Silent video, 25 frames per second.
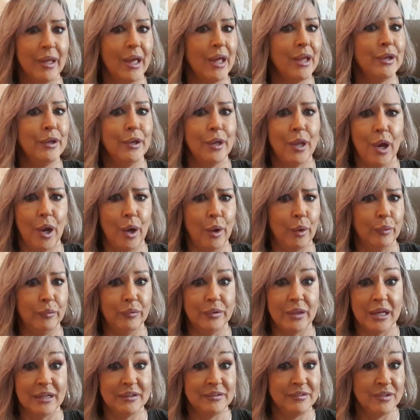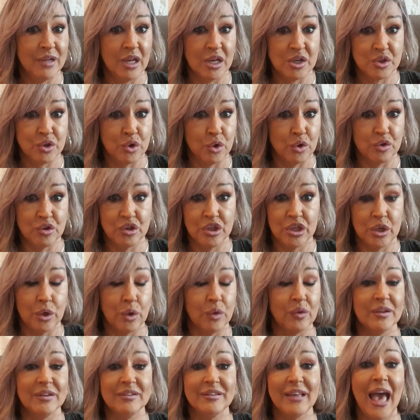no, that's not
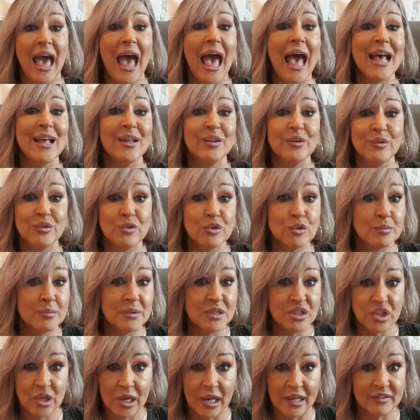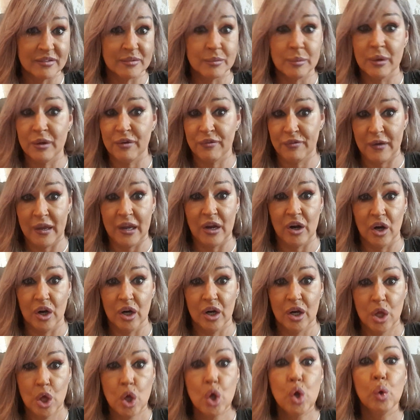Churchill. This has to be Jasmine Affair,
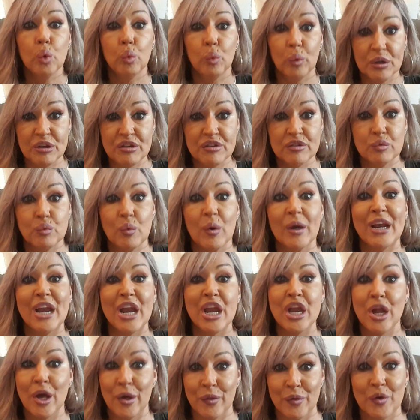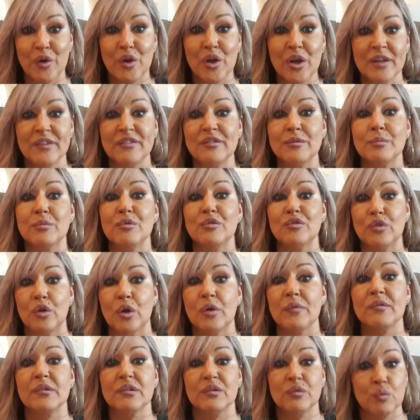which is what another customer
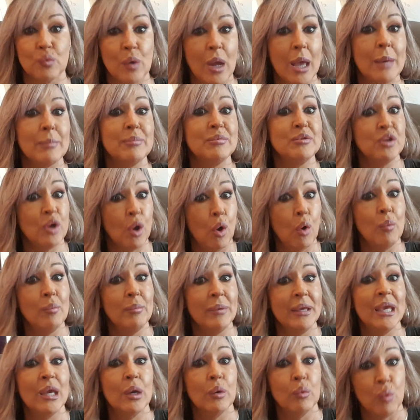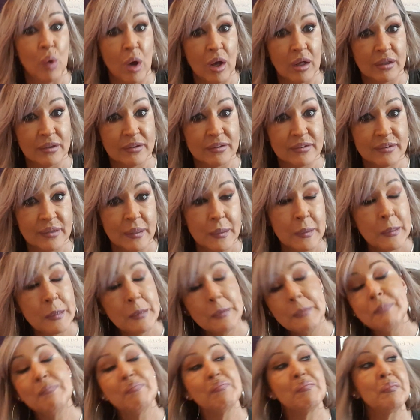service rep told me it was.
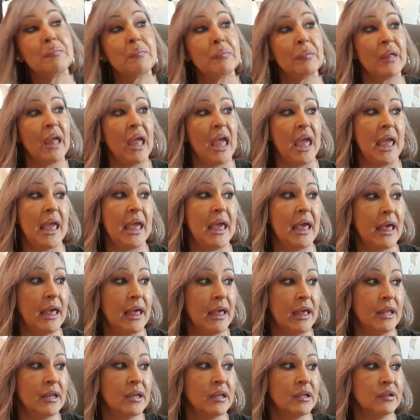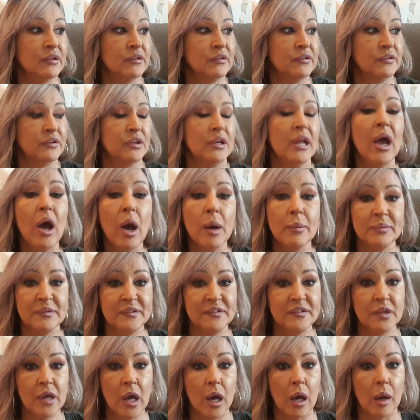And so now I'm
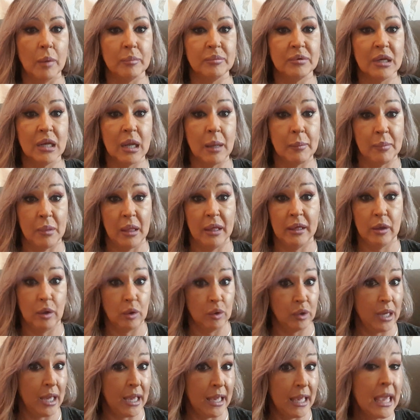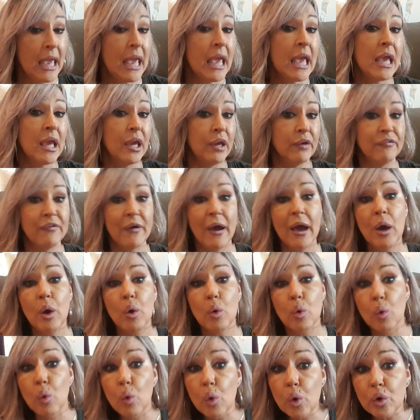stumped and I'm like, okay, if I
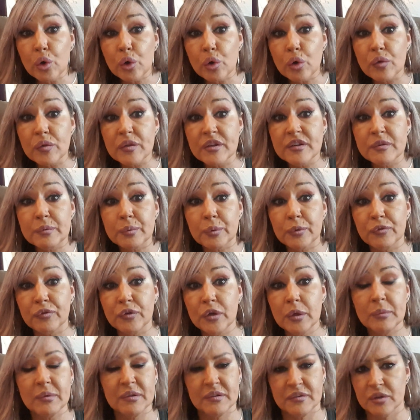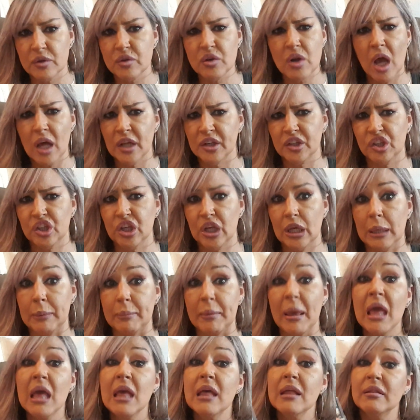order this perfume, because they're not
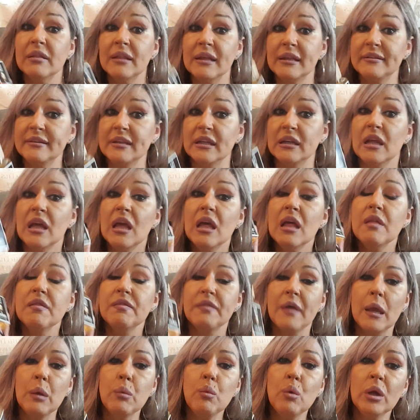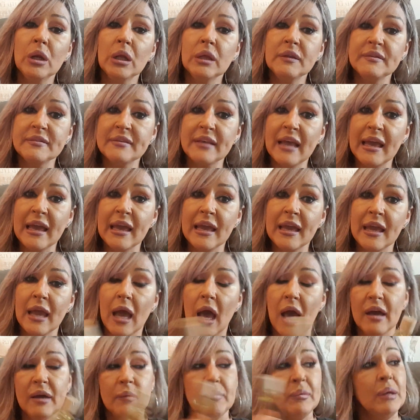cheap. Listen, they want to say,
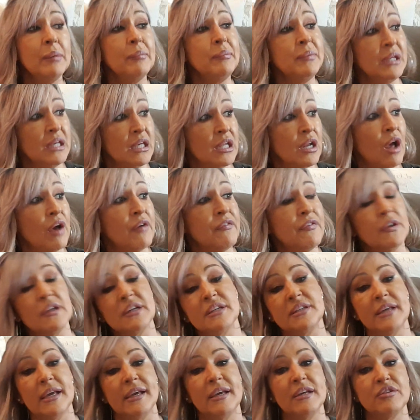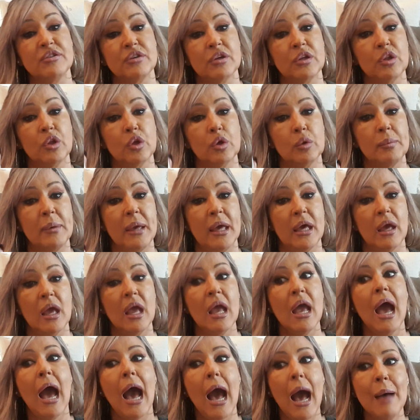I'm going to get off on a tangent a little bit.
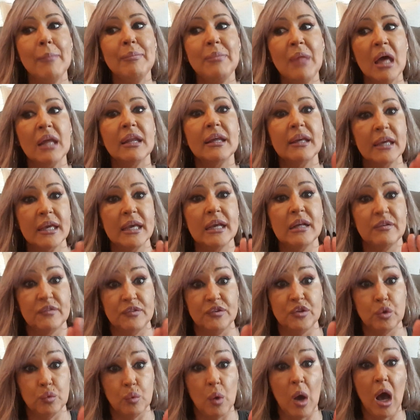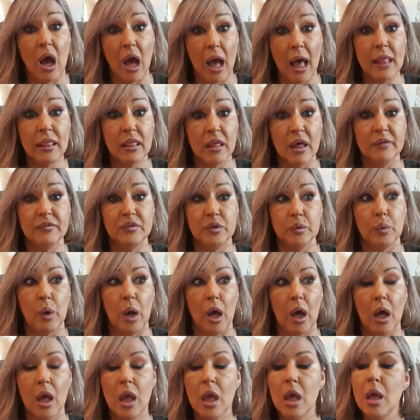I'm not against Dua. I love
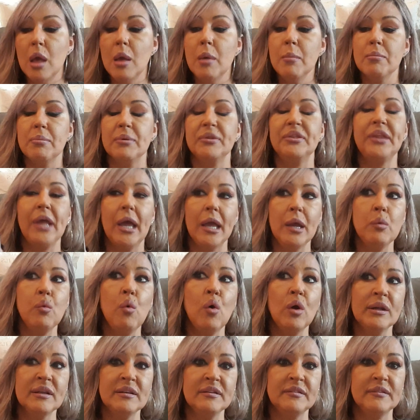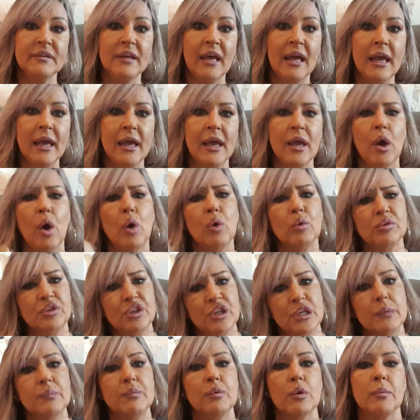Dua. But they want to say, oh,
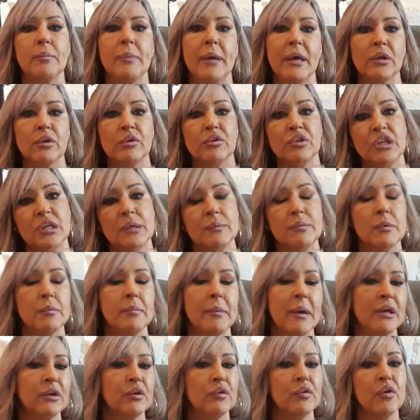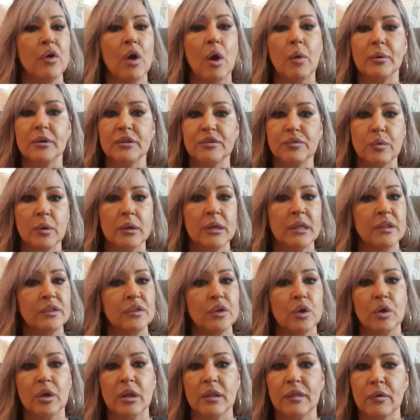cheaper, better, cheaper, better. They're always running
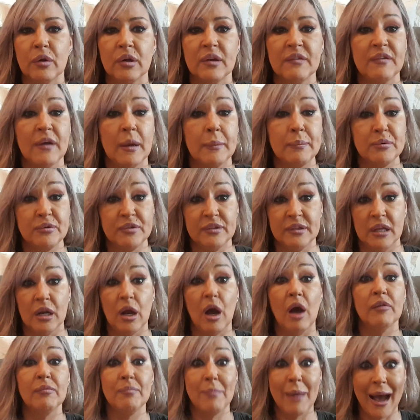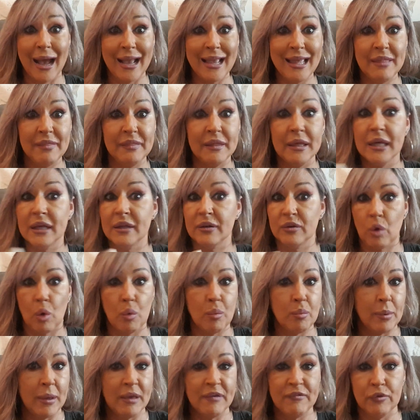30, 35% off. Buy it then.
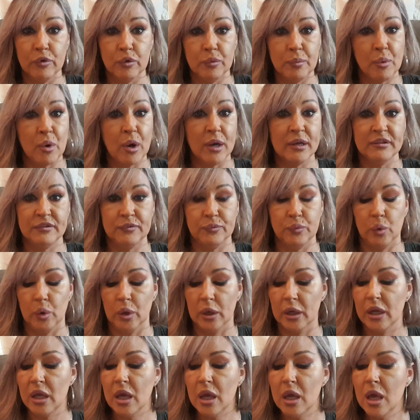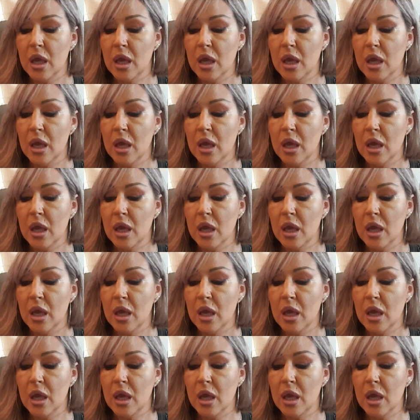Don't pay full price for it.